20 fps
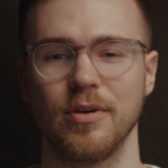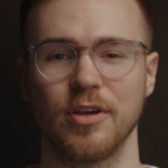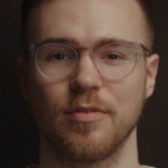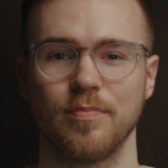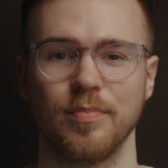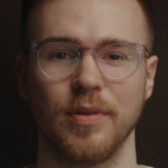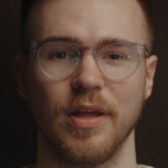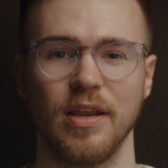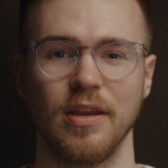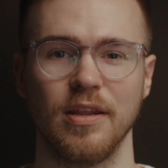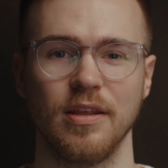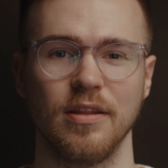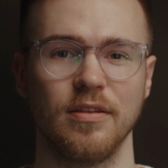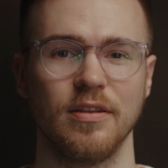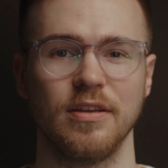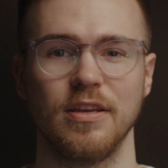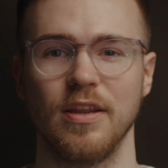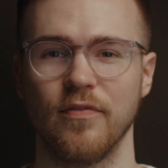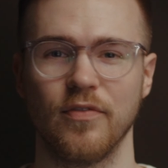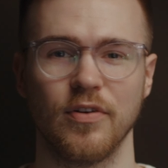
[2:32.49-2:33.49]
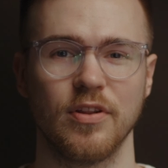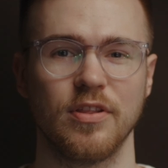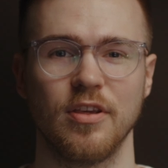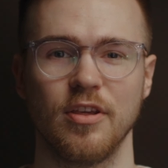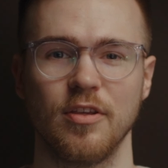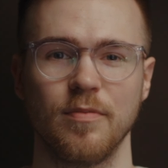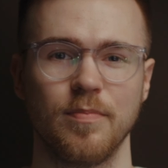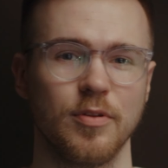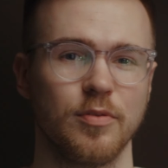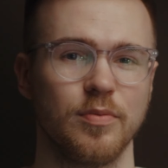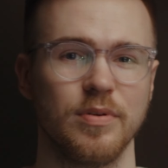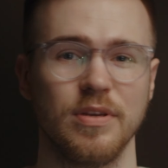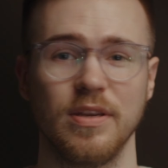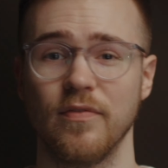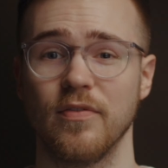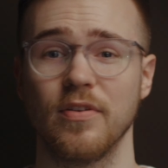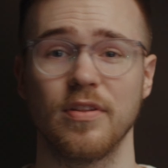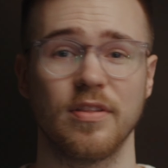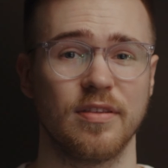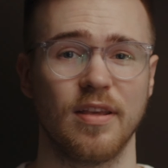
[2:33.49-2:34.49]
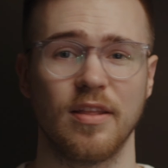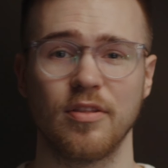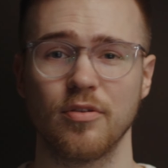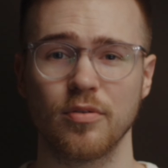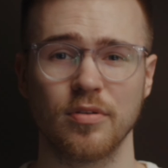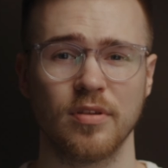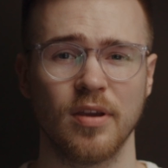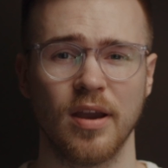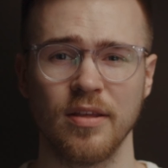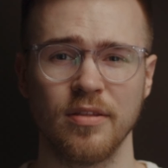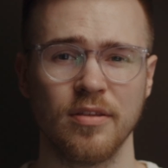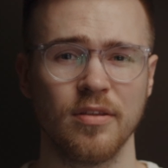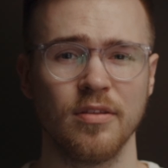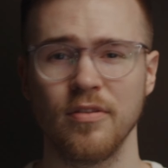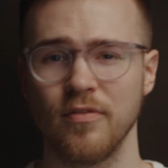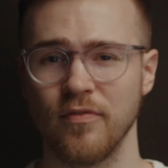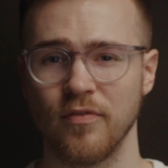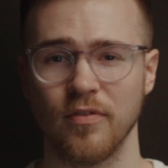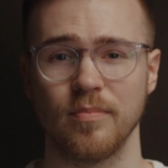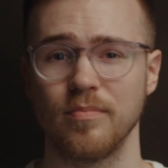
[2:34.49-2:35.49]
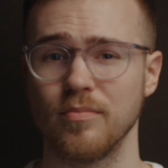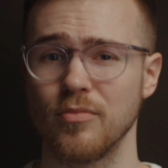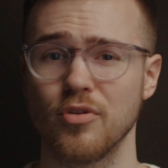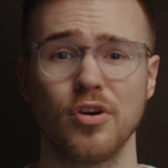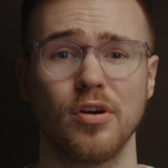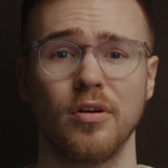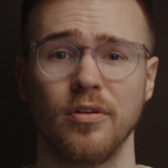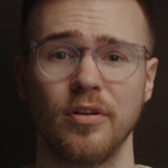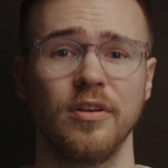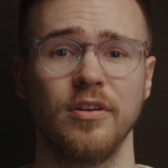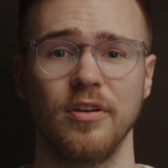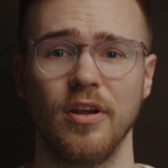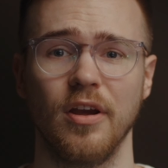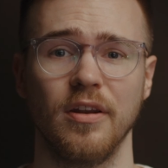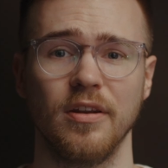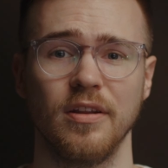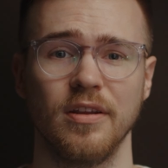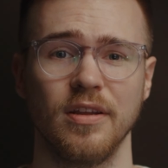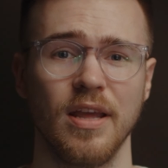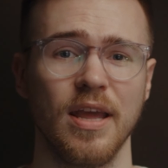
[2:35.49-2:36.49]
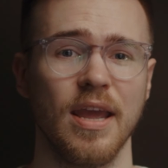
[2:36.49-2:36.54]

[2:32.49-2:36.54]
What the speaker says: explaining the differences between different sensor sizes from Gerald Undone.